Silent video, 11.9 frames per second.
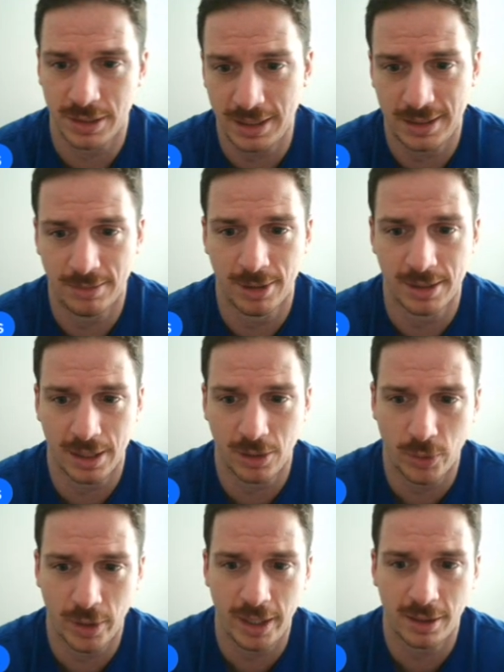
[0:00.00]
18 minutes at
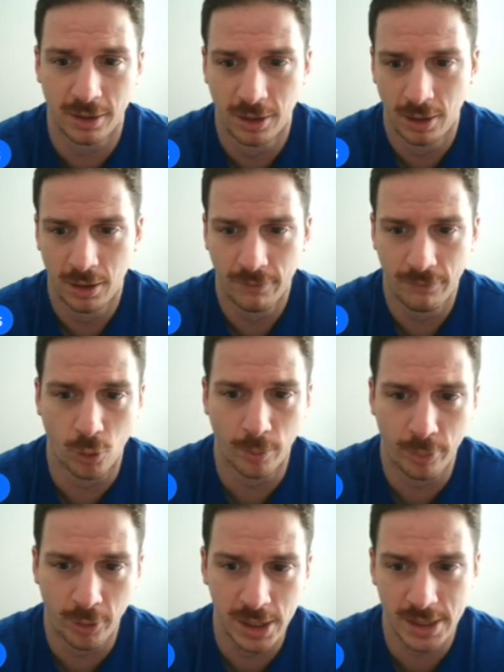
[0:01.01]
Wake. 4
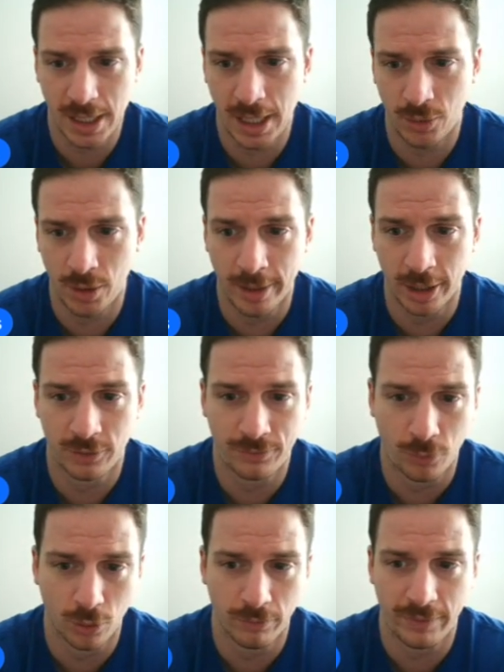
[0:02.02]
points, 8 rebounds,
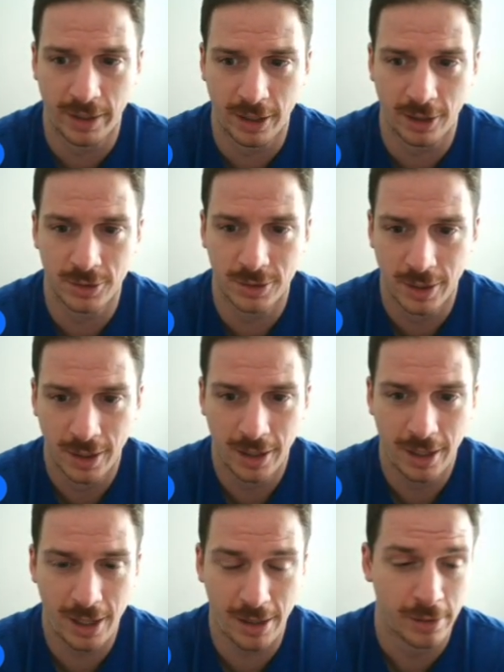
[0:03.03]
4 fouls,
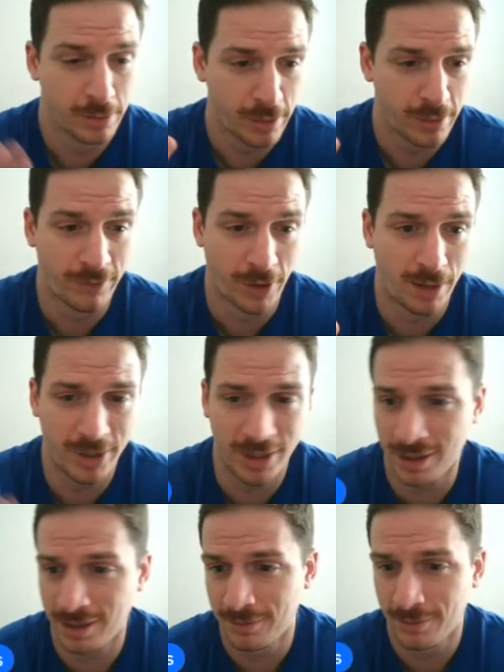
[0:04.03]
and
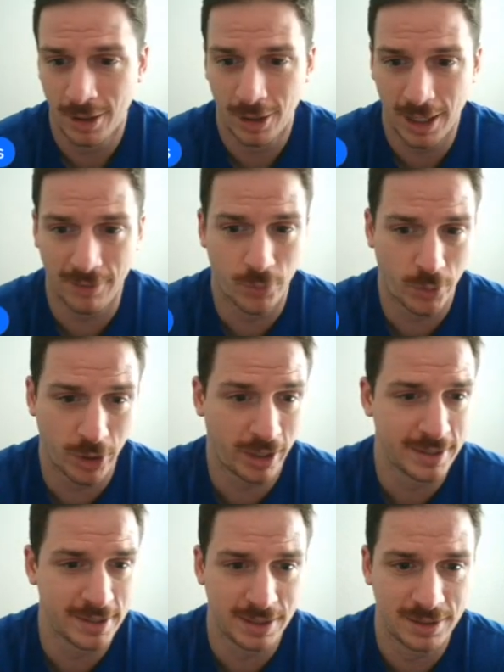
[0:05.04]
vomited everywhere
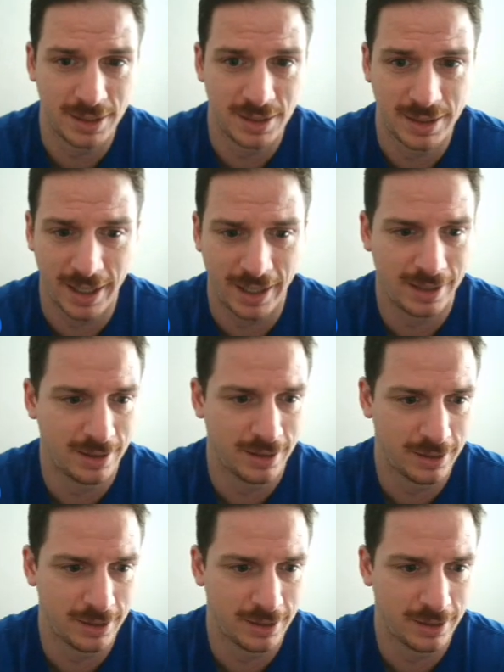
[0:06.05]
against NC State.